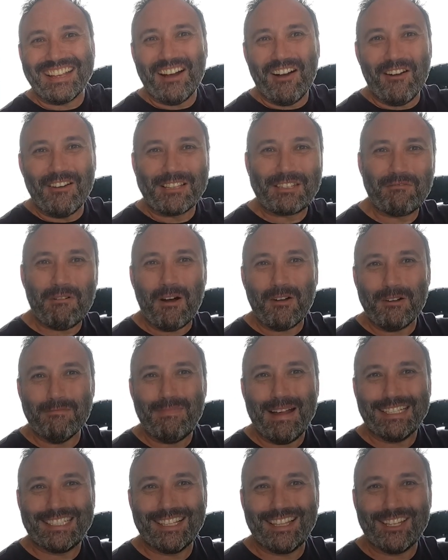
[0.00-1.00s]
Hey guys,
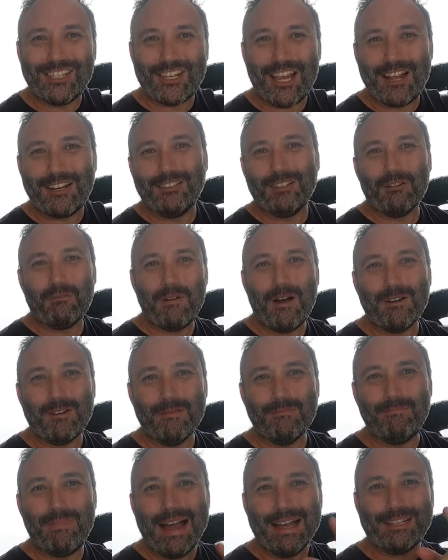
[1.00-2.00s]
welcome back to the channel.
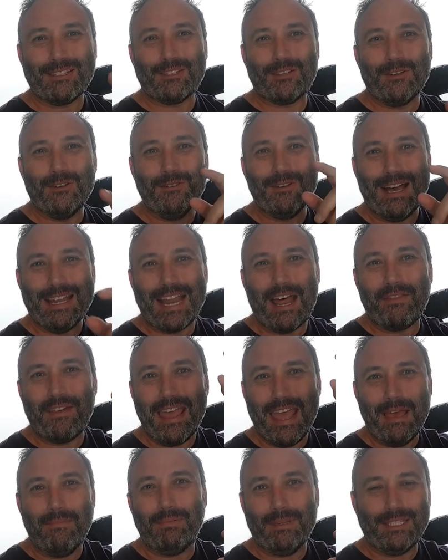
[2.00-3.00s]
Welcome back to
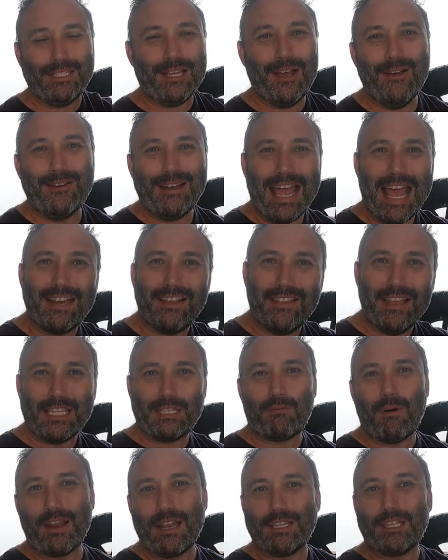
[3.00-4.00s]
another episode. And in
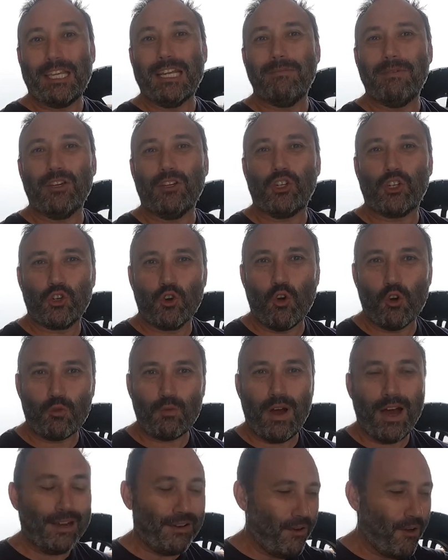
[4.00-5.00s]
this one, it's gonna be a
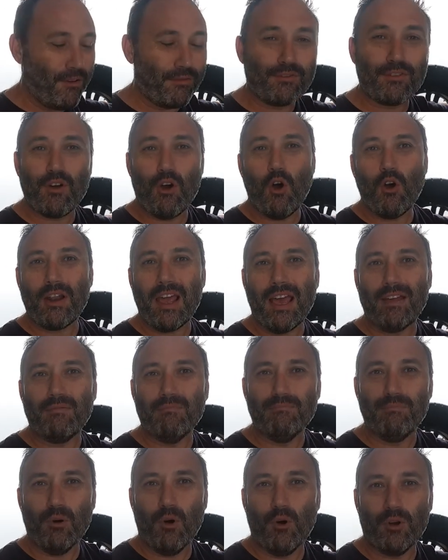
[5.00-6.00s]
short one. I've gone
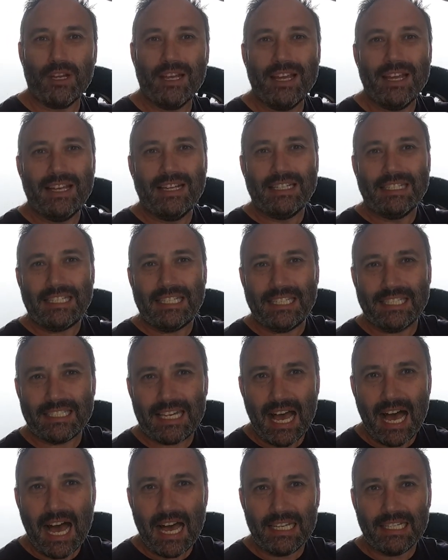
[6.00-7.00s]
out and bought
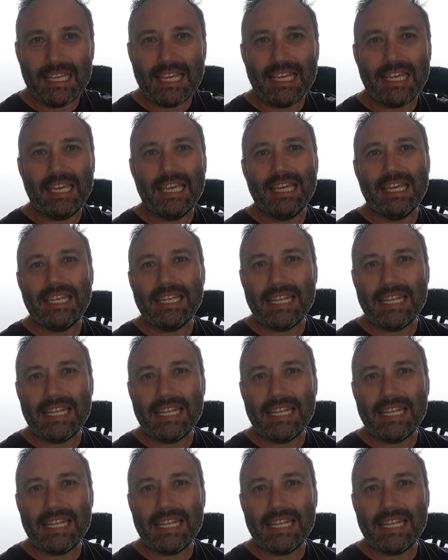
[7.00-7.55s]
Starlink